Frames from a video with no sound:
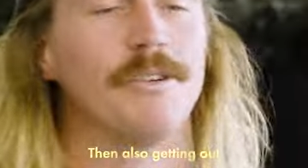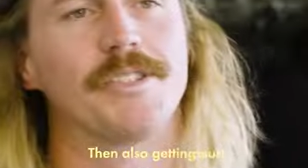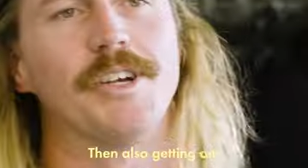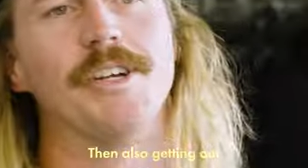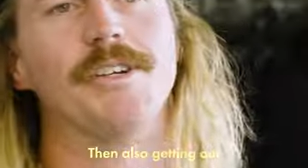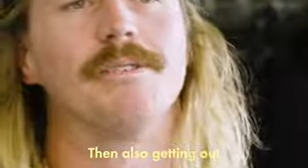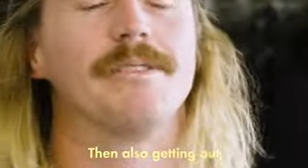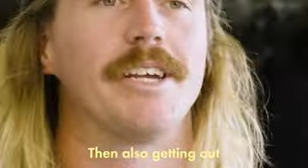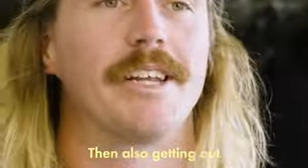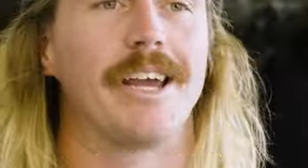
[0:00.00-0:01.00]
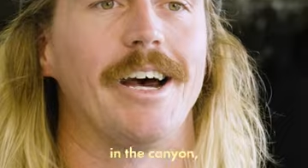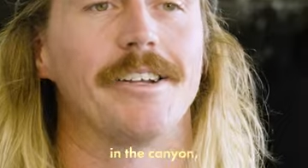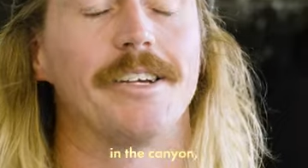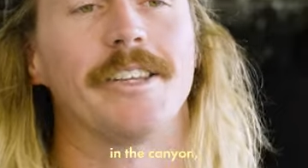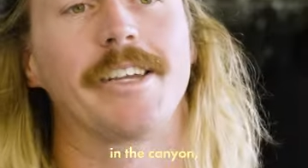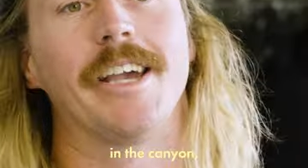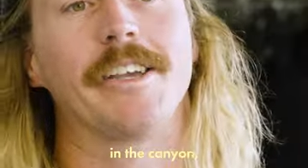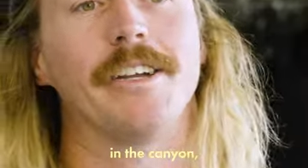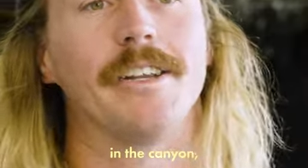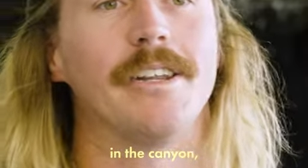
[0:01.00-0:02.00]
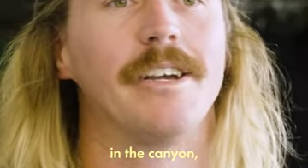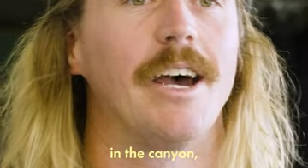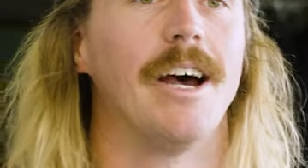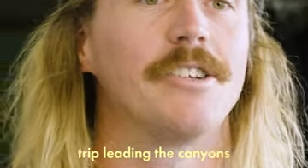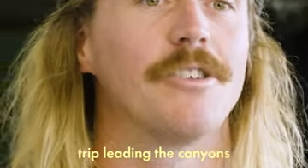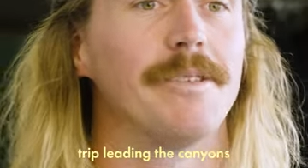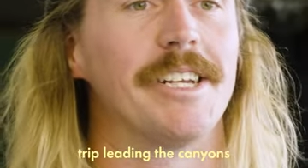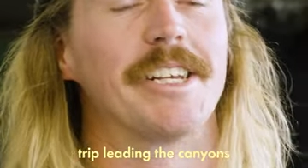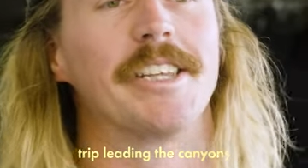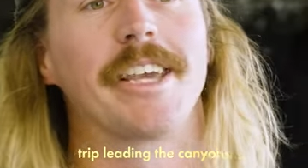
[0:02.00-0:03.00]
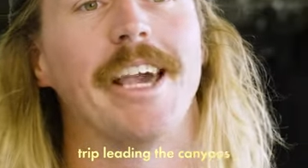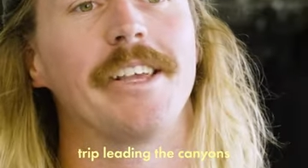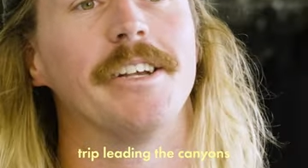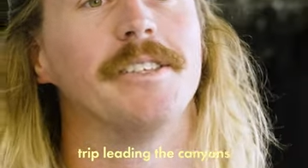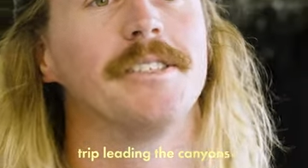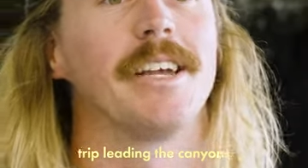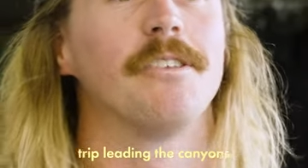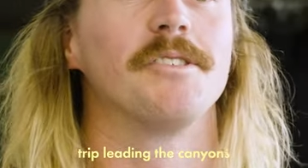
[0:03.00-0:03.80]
also getting out in the canyon, uh, trip leading in the canyons and